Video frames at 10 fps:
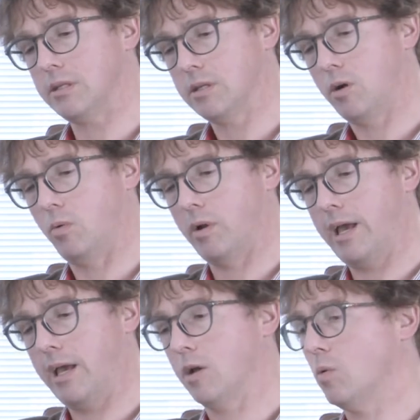this whole
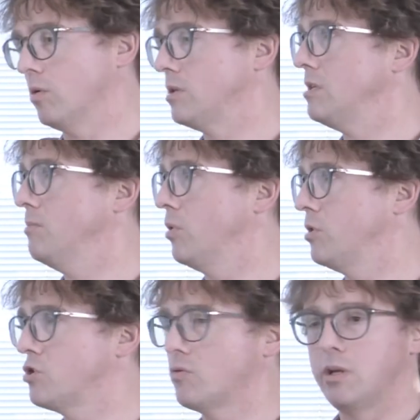air quality
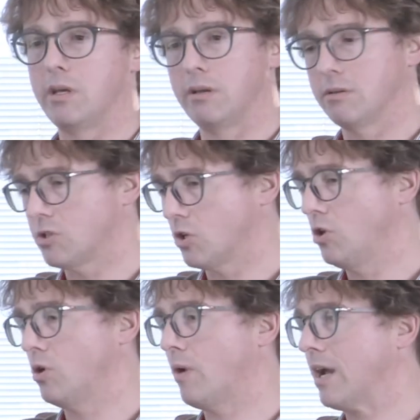monitoring,
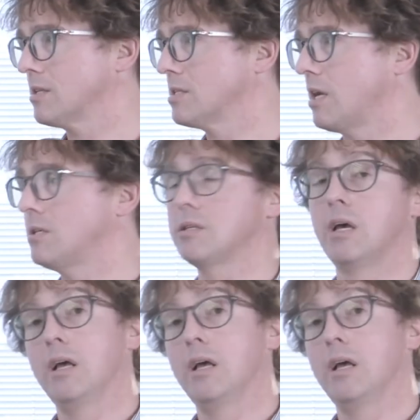secure access.